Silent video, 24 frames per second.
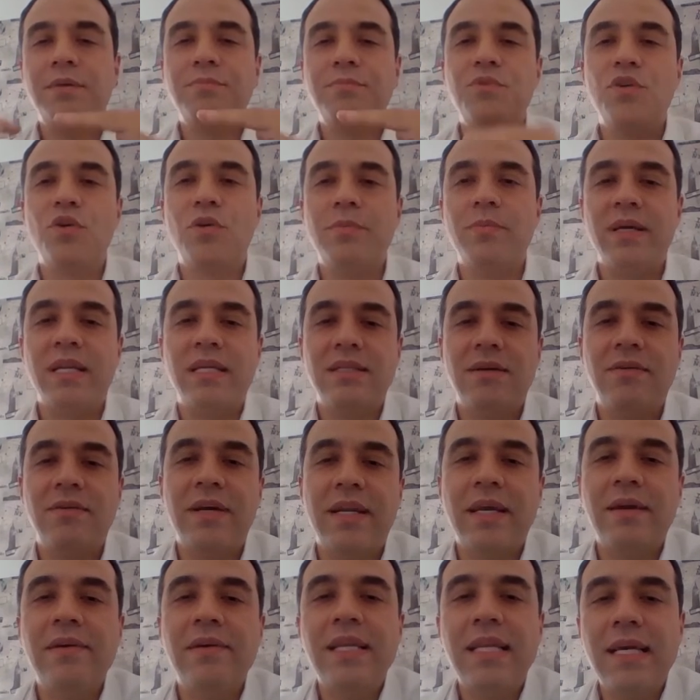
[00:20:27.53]

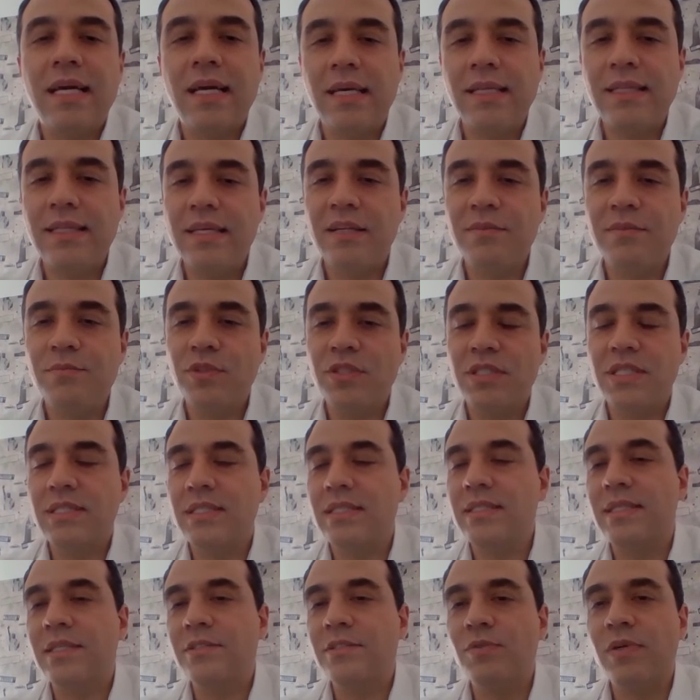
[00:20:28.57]
transmission
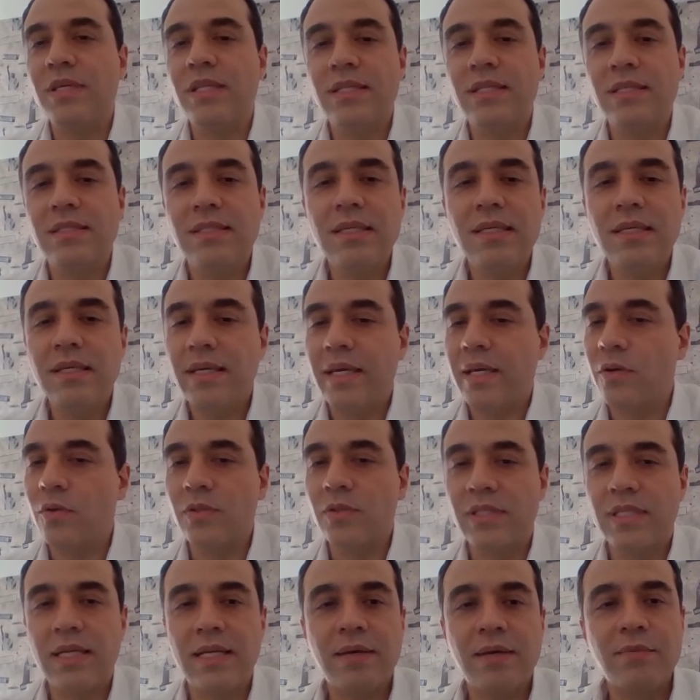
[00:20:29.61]
of energy
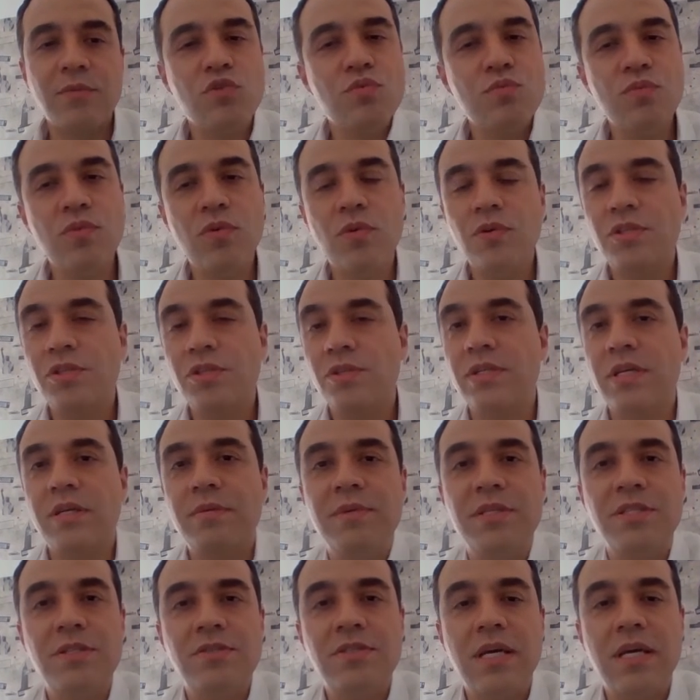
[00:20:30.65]
projects that
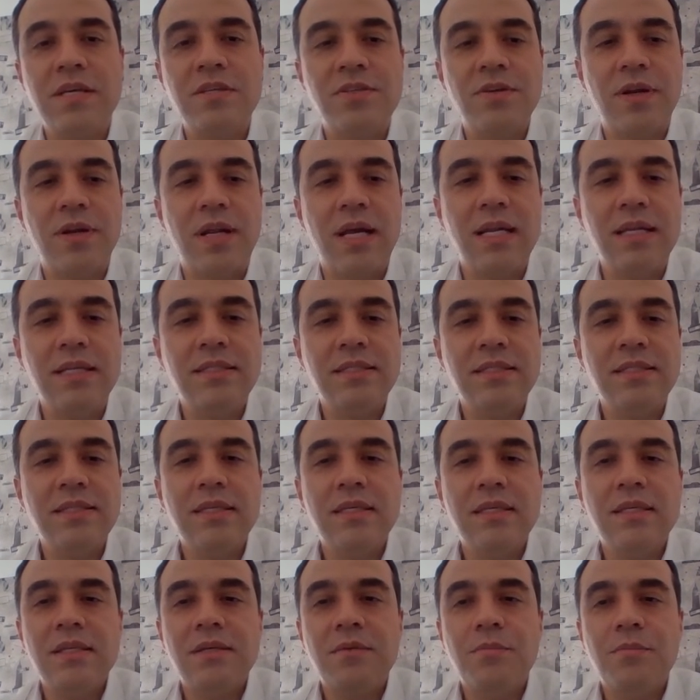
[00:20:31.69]
have a very
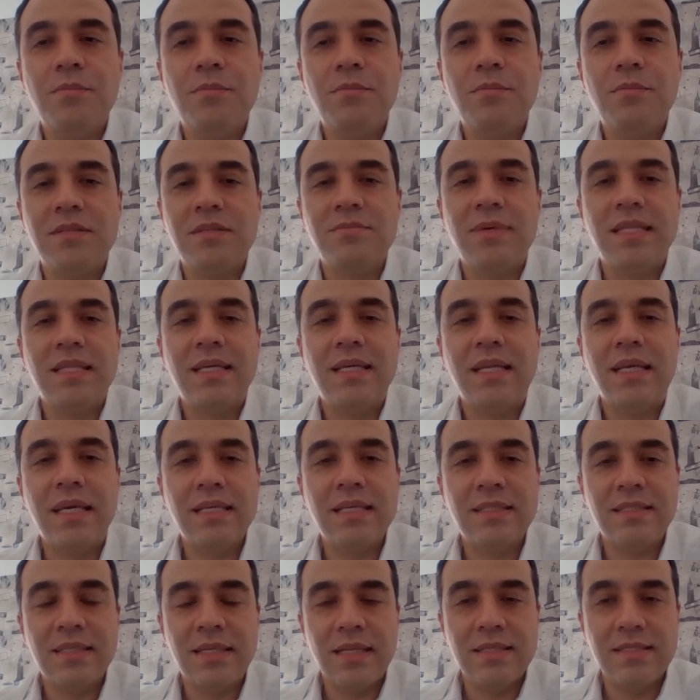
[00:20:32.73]
important capex.
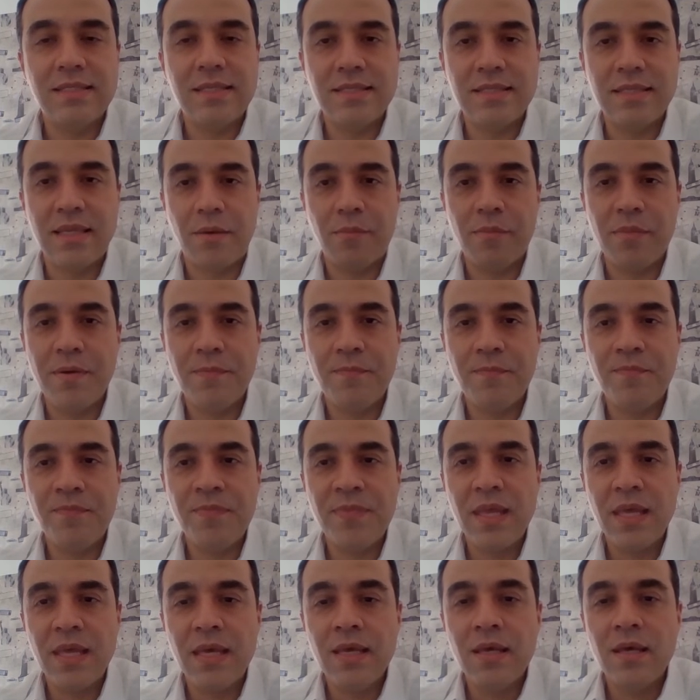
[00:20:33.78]
They will
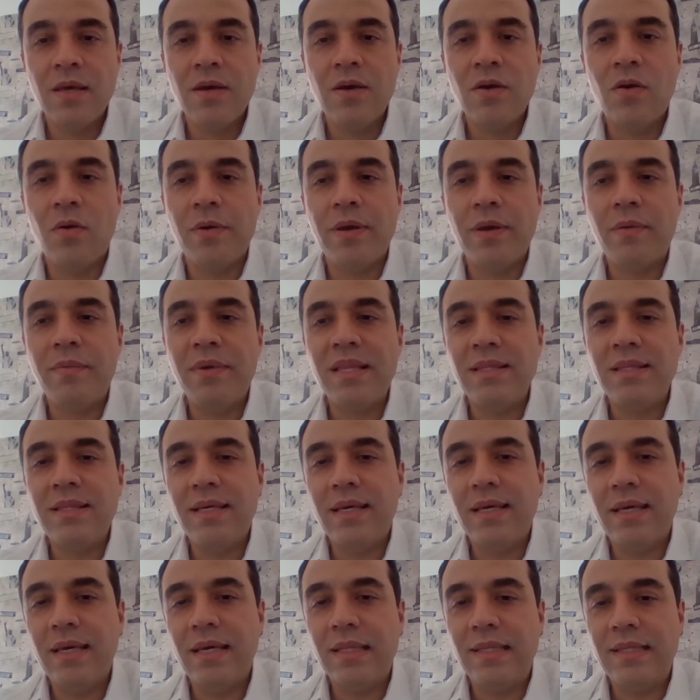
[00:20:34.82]
depend on
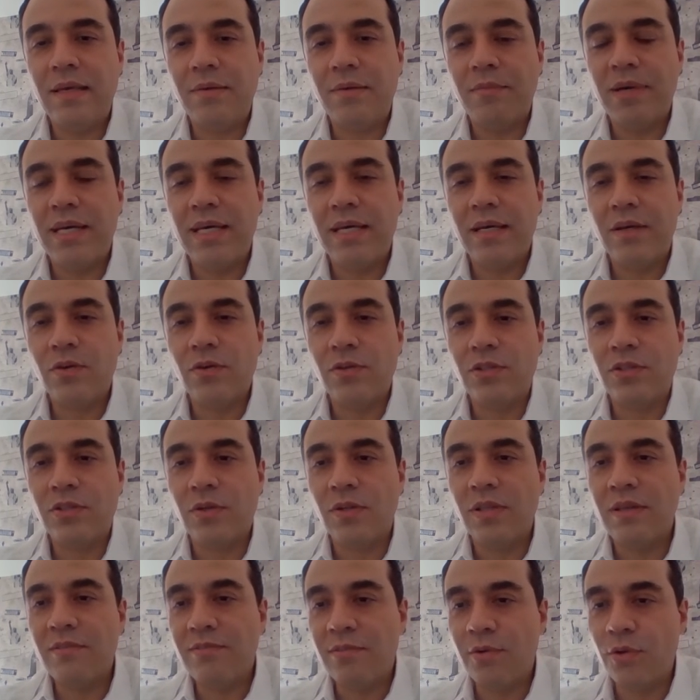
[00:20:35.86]
at what moment in
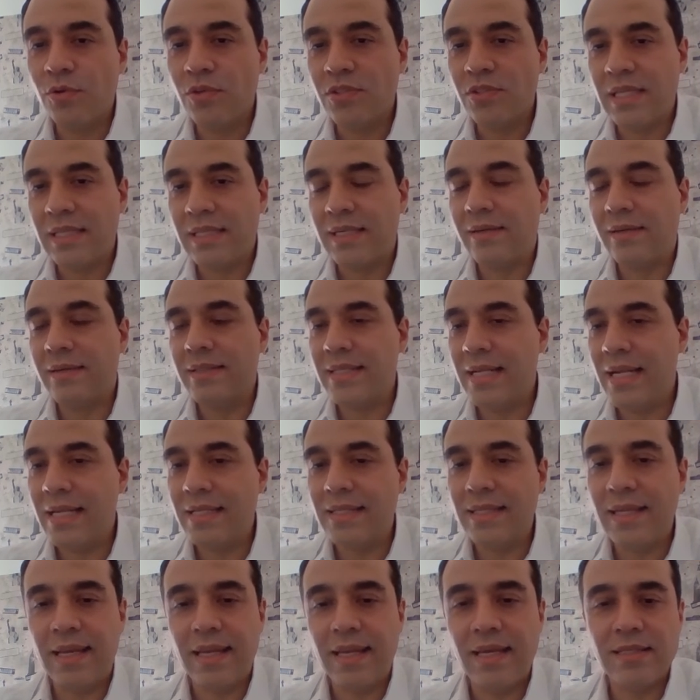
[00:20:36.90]
time the
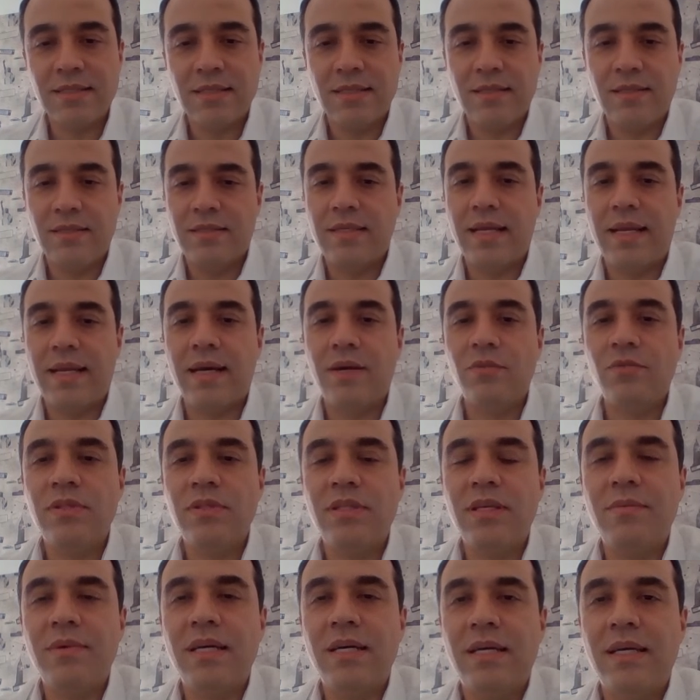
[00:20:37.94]
opportunity will
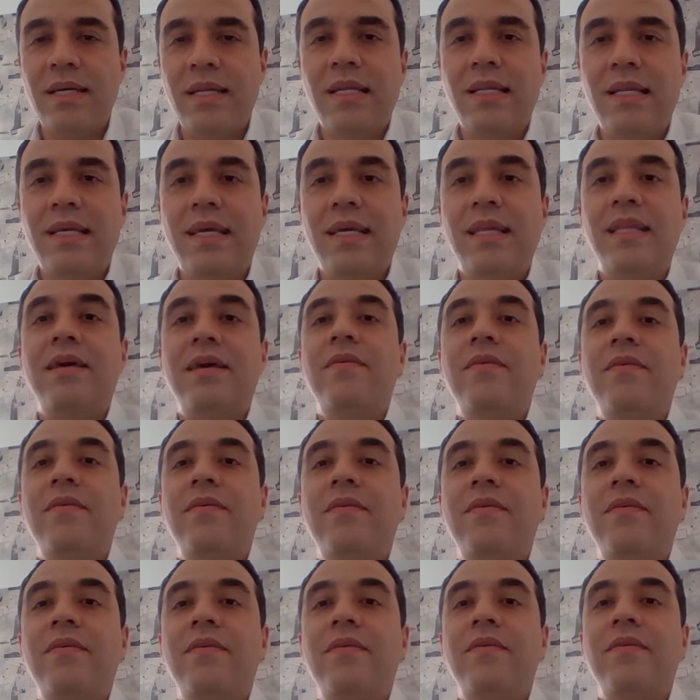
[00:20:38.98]
arise for
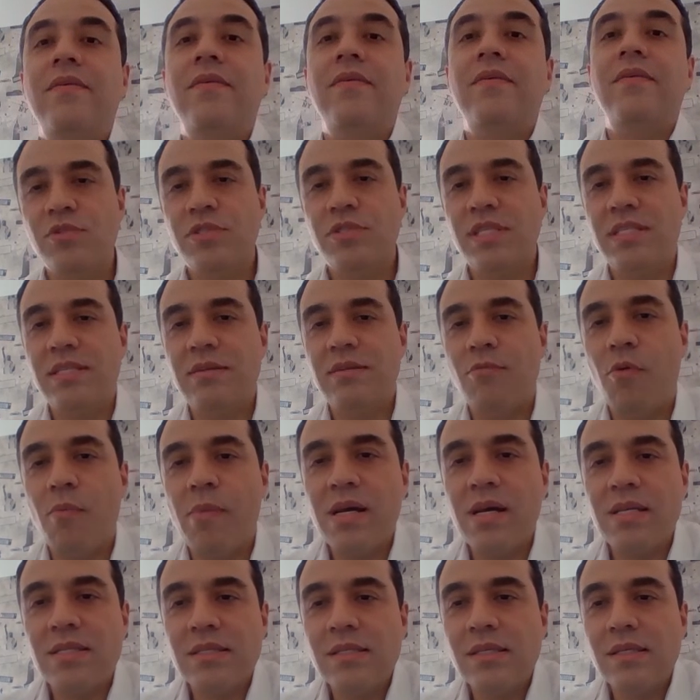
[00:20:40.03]
all those
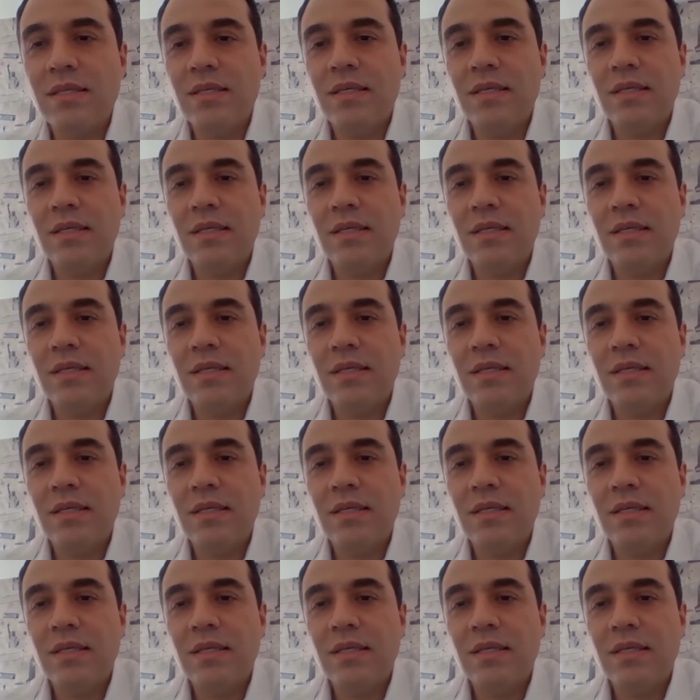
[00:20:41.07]
parks,